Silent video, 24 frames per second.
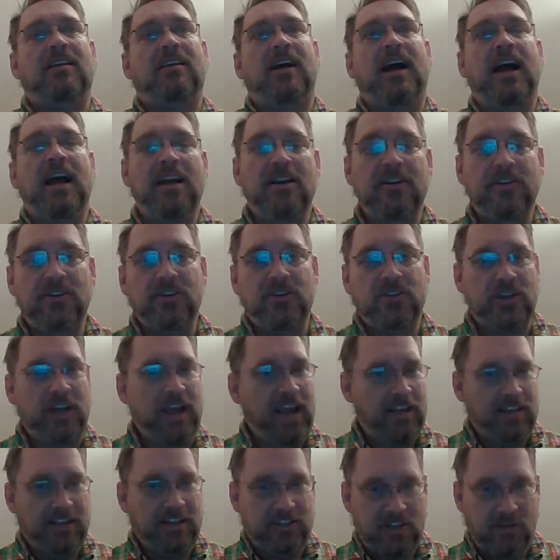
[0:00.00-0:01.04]
I
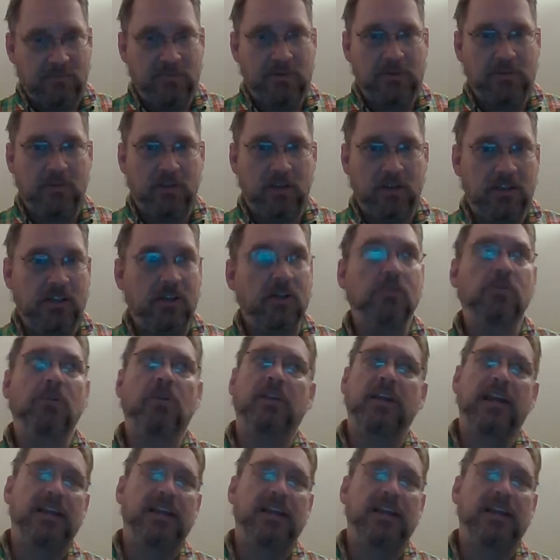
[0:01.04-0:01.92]
understand that some people are like, oh well,